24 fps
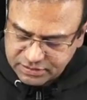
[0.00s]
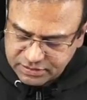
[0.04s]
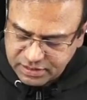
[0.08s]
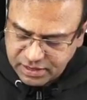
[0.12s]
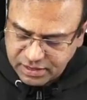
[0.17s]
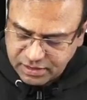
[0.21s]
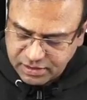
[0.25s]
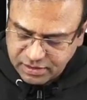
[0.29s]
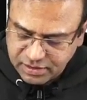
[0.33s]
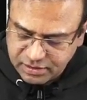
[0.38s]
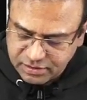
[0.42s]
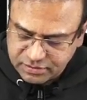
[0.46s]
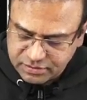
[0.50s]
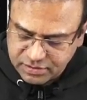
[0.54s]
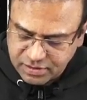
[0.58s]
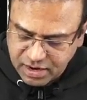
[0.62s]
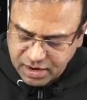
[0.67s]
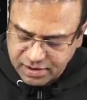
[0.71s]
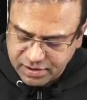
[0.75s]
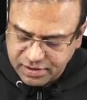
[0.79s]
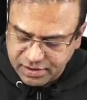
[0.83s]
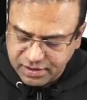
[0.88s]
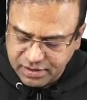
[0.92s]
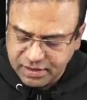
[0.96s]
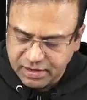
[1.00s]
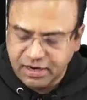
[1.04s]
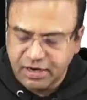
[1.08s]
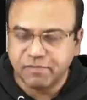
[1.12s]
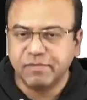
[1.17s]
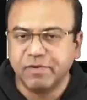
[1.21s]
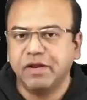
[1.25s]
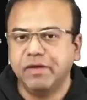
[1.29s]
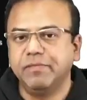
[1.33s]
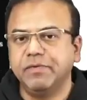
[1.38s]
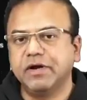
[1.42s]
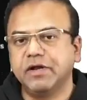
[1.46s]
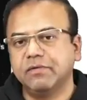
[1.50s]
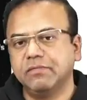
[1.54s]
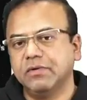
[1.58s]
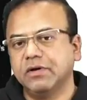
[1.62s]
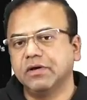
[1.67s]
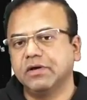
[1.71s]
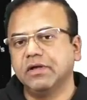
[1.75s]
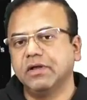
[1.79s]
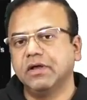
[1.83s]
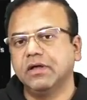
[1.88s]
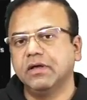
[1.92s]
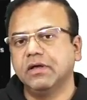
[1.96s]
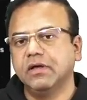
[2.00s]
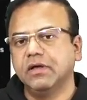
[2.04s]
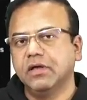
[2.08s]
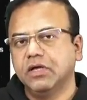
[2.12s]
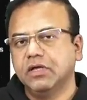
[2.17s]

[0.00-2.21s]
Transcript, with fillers: there is 108 millimeter mercury.